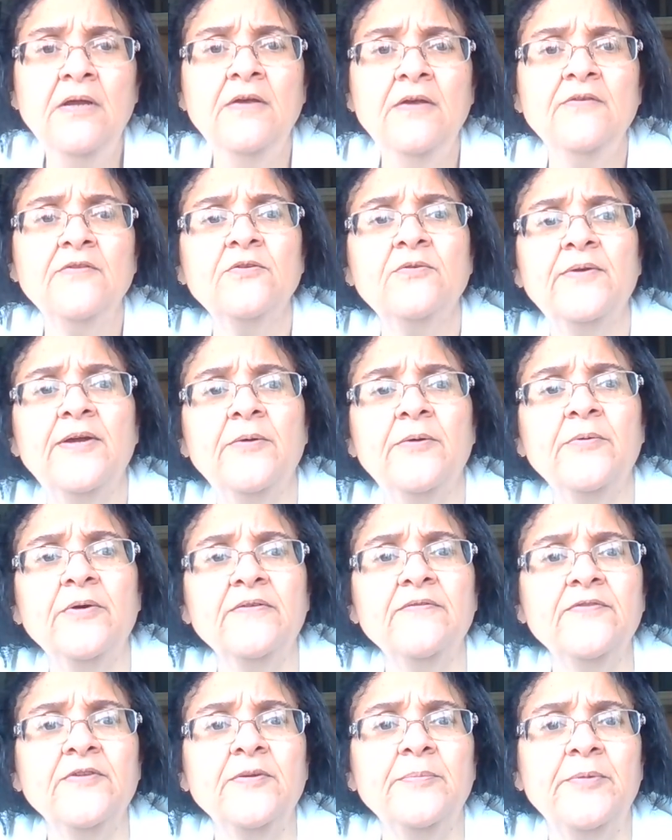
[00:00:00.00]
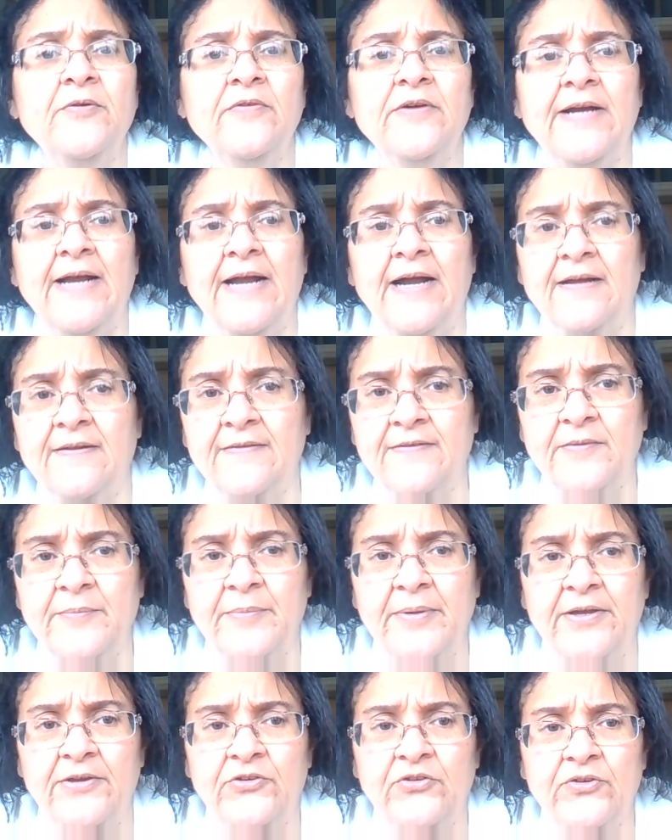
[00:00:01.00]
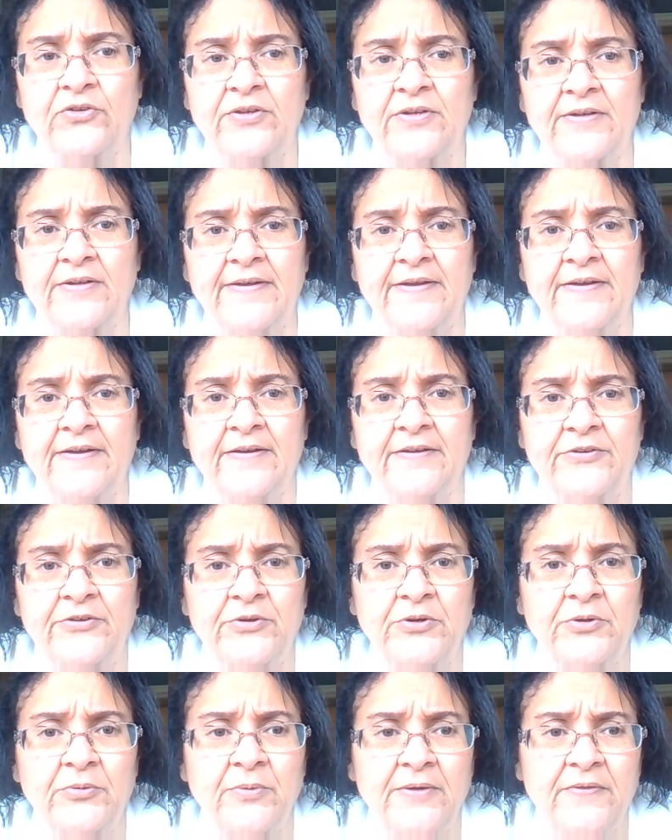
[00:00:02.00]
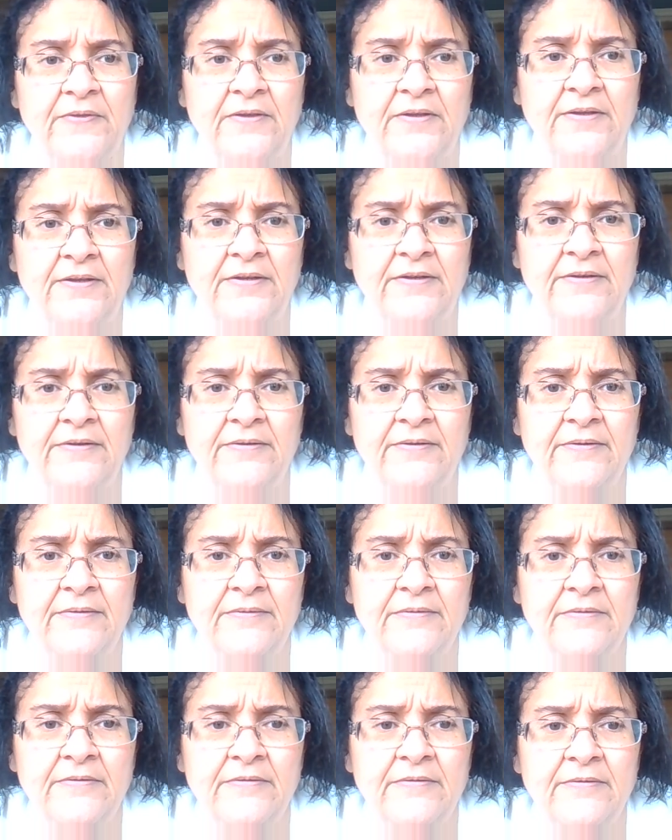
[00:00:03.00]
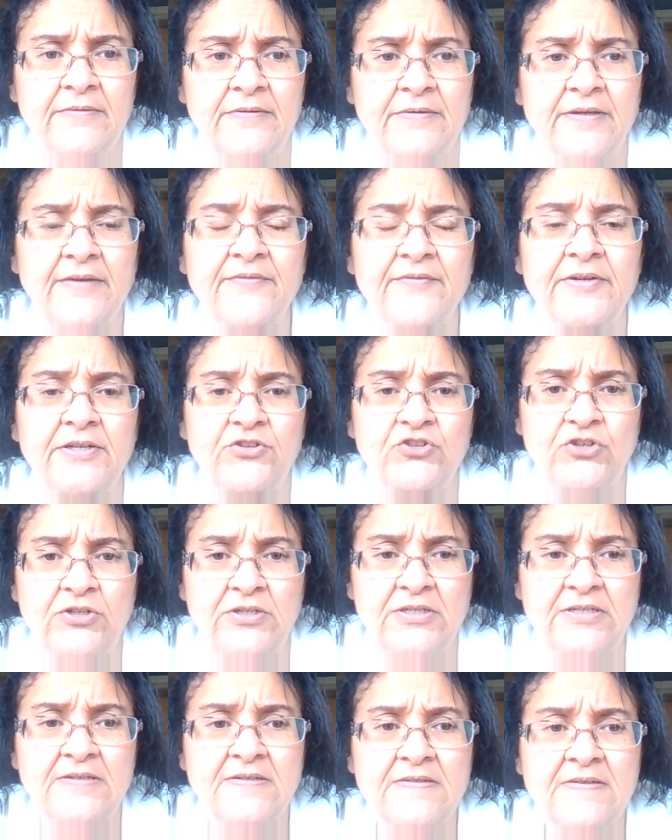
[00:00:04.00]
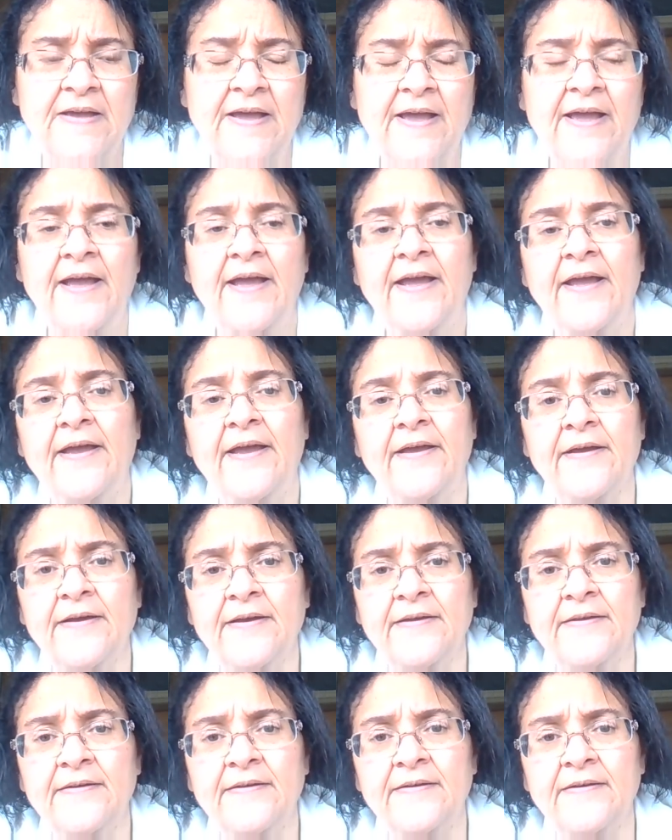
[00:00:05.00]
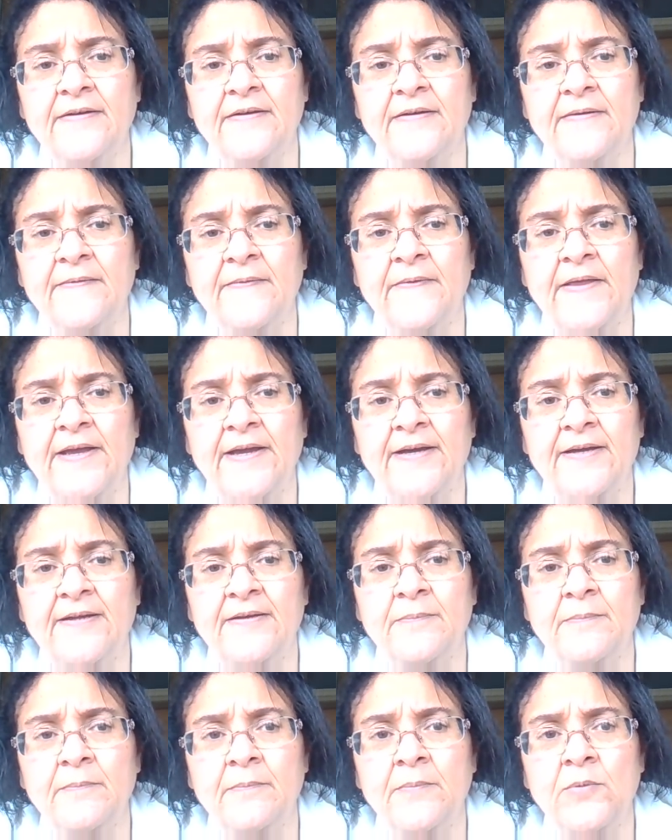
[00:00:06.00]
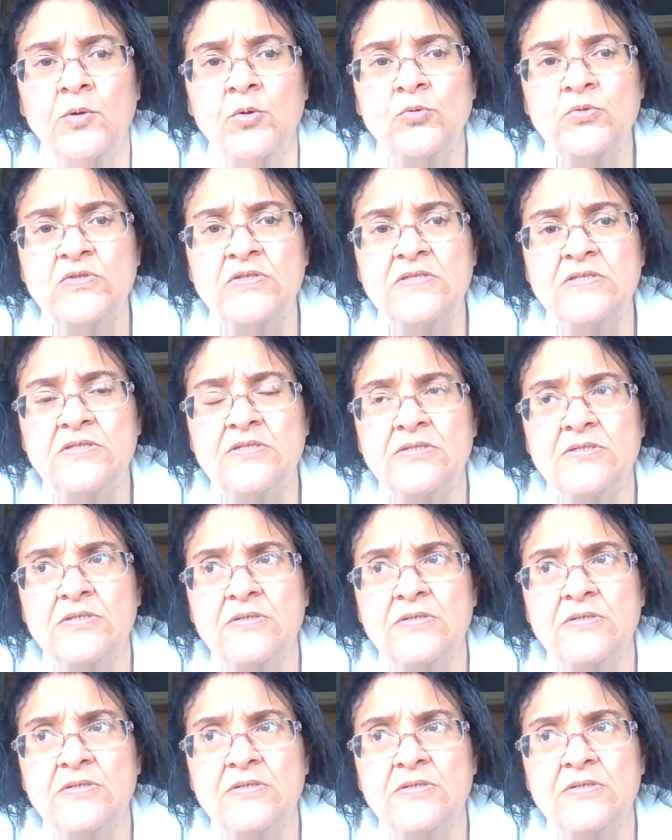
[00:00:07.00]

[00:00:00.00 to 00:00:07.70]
So now we're going to flip over to constipation. Again, you know what the definition is, and that most